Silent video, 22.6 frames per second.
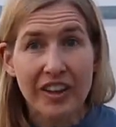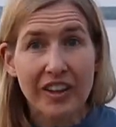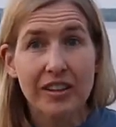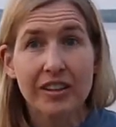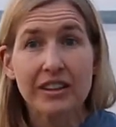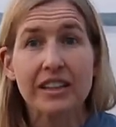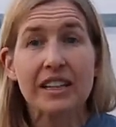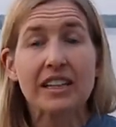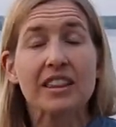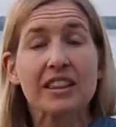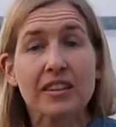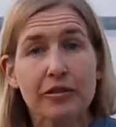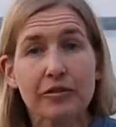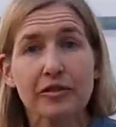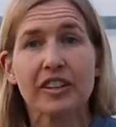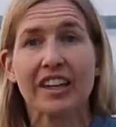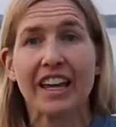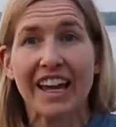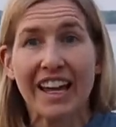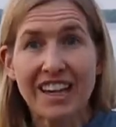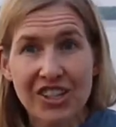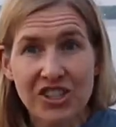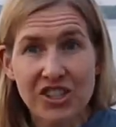
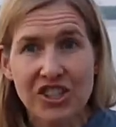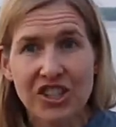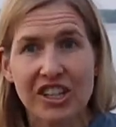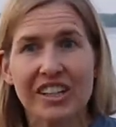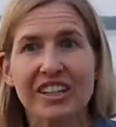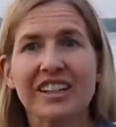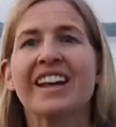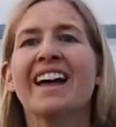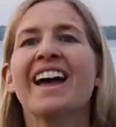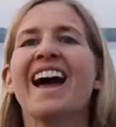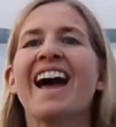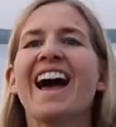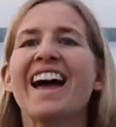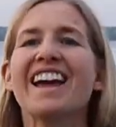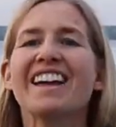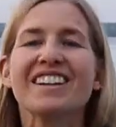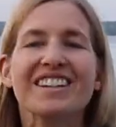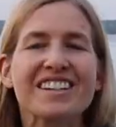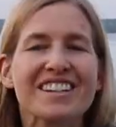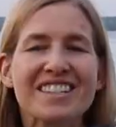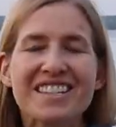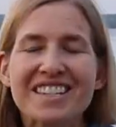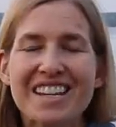lithification
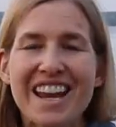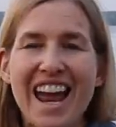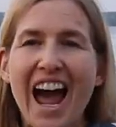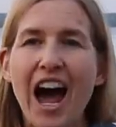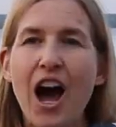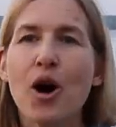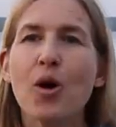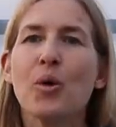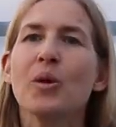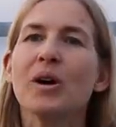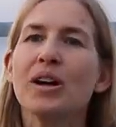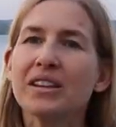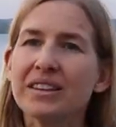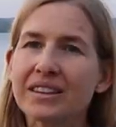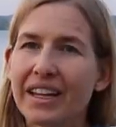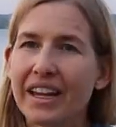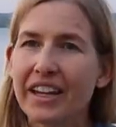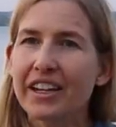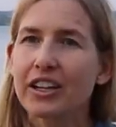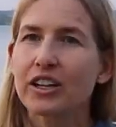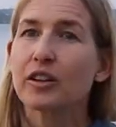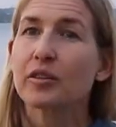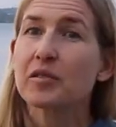and is now a
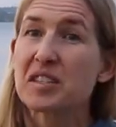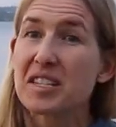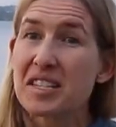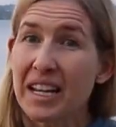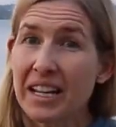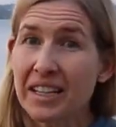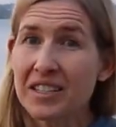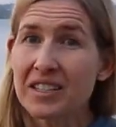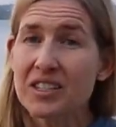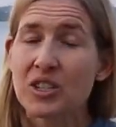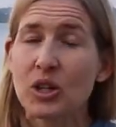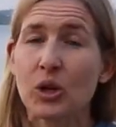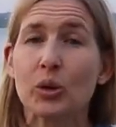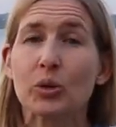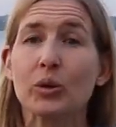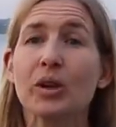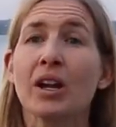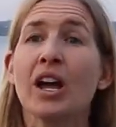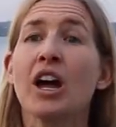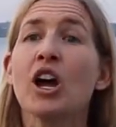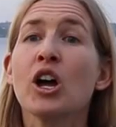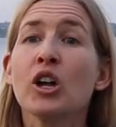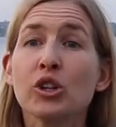layer of
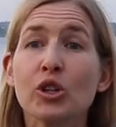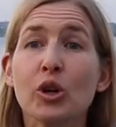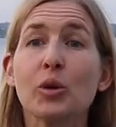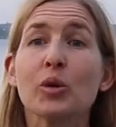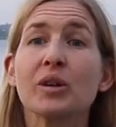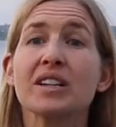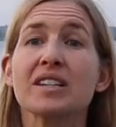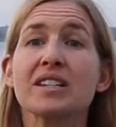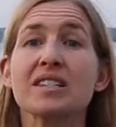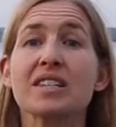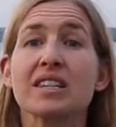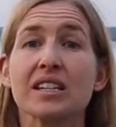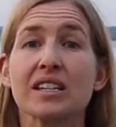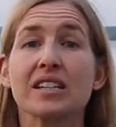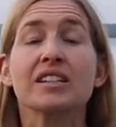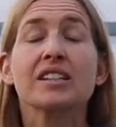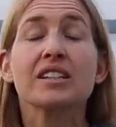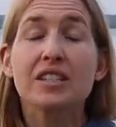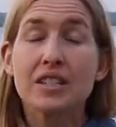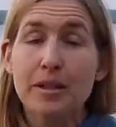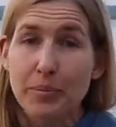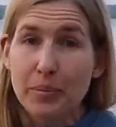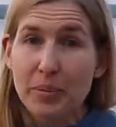sandstone known as the
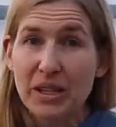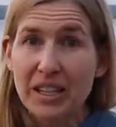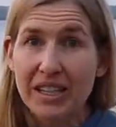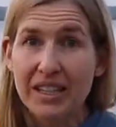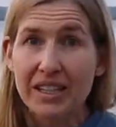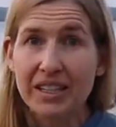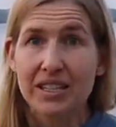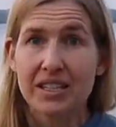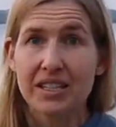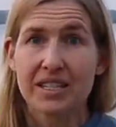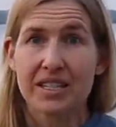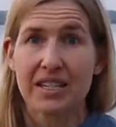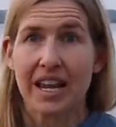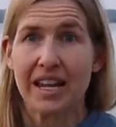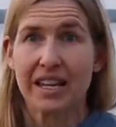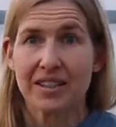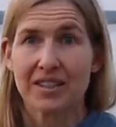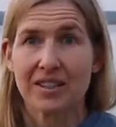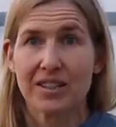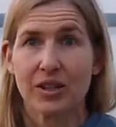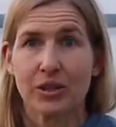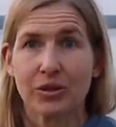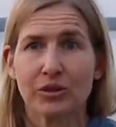Nepean
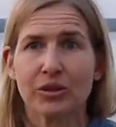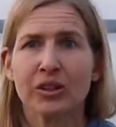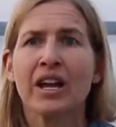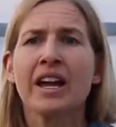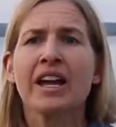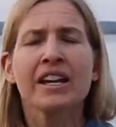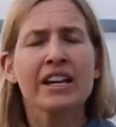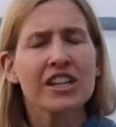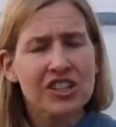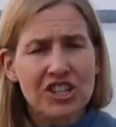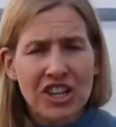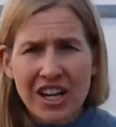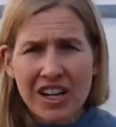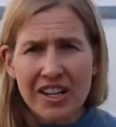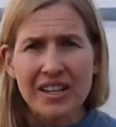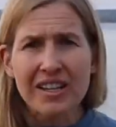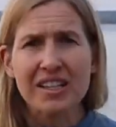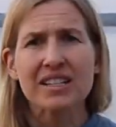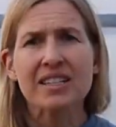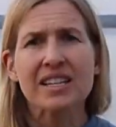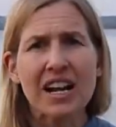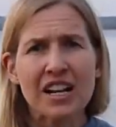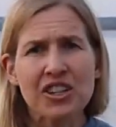sandstone.
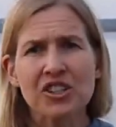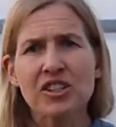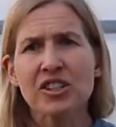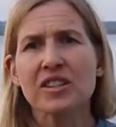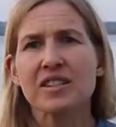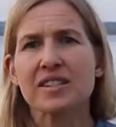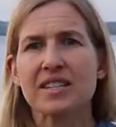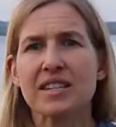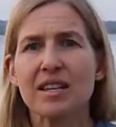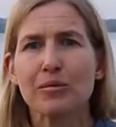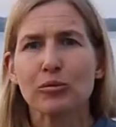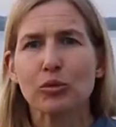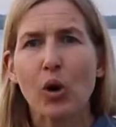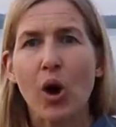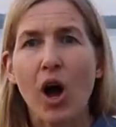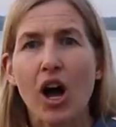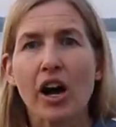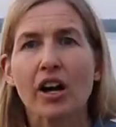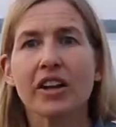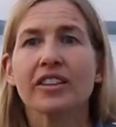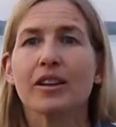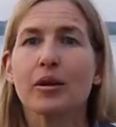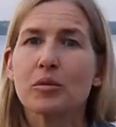It's actually the same
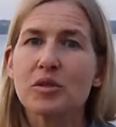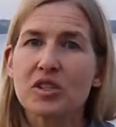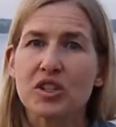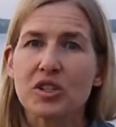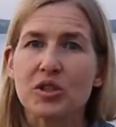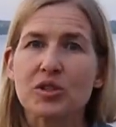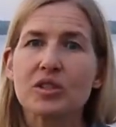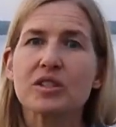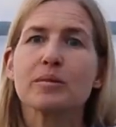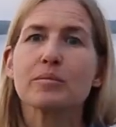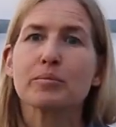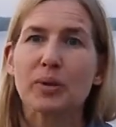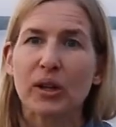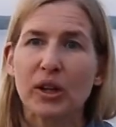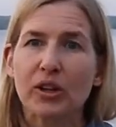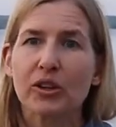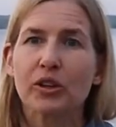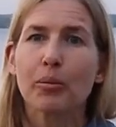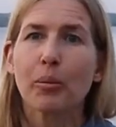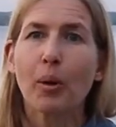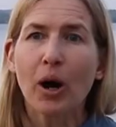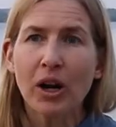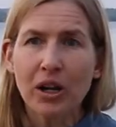rock that was used to
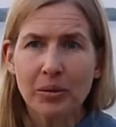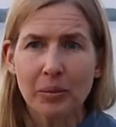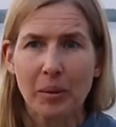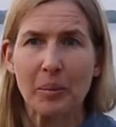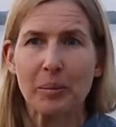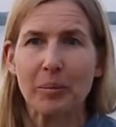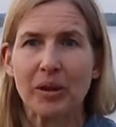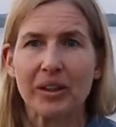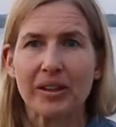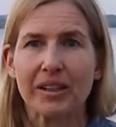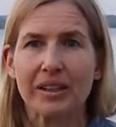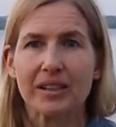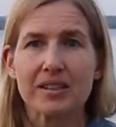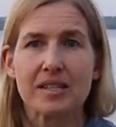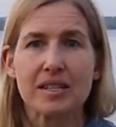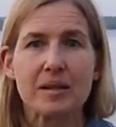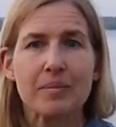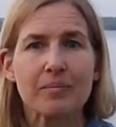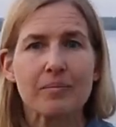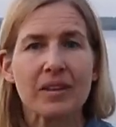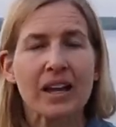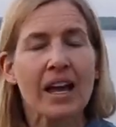build the Parliament buildings.